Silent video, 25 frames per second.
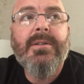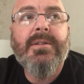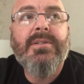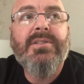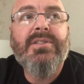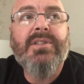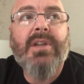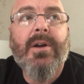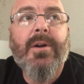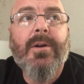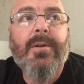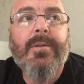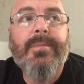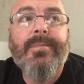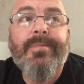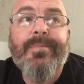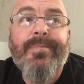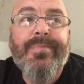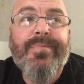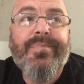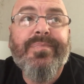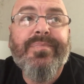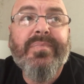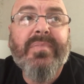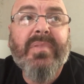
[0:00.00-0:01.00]
So,
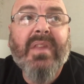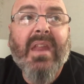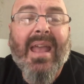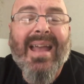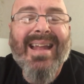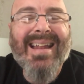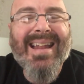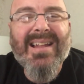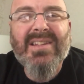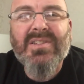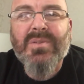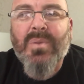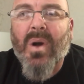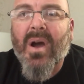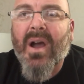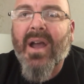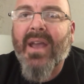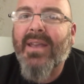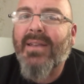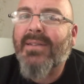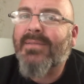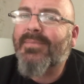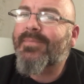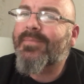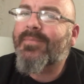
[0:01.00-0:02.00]
and that's
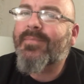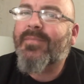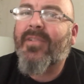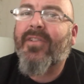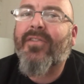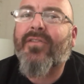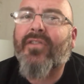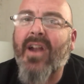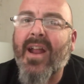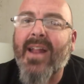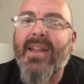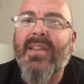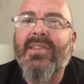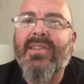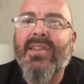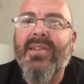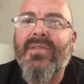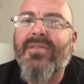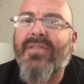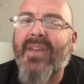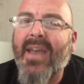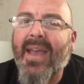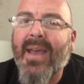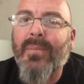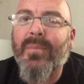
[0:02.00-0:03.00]
why friends
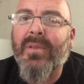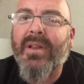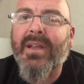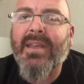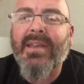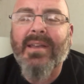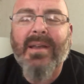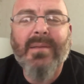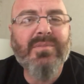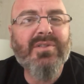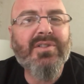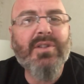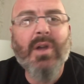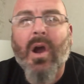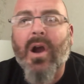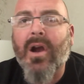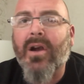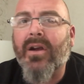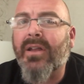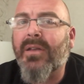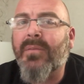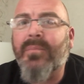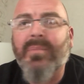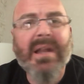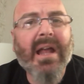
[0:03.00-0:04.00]
and family, I'm
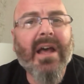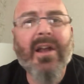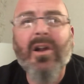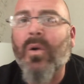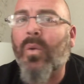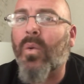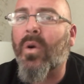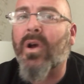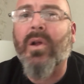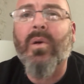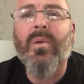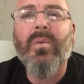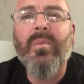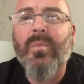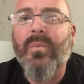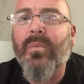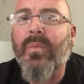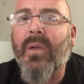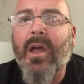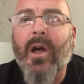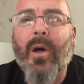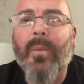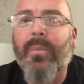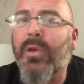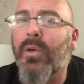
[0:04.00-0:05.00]
sorry, but I don't want to
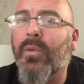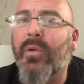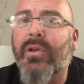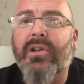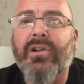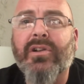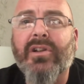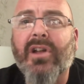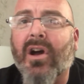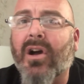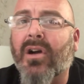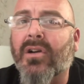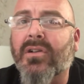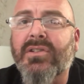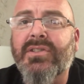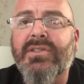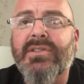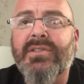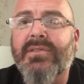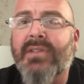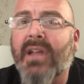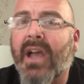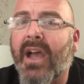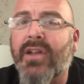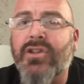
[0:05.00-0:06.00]
help you with your
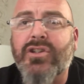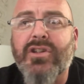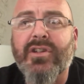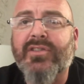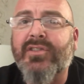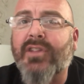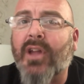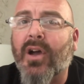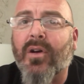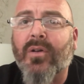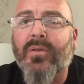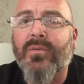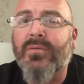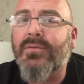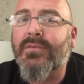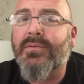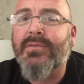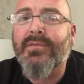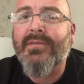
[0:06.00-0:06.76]
dogs. I just don't.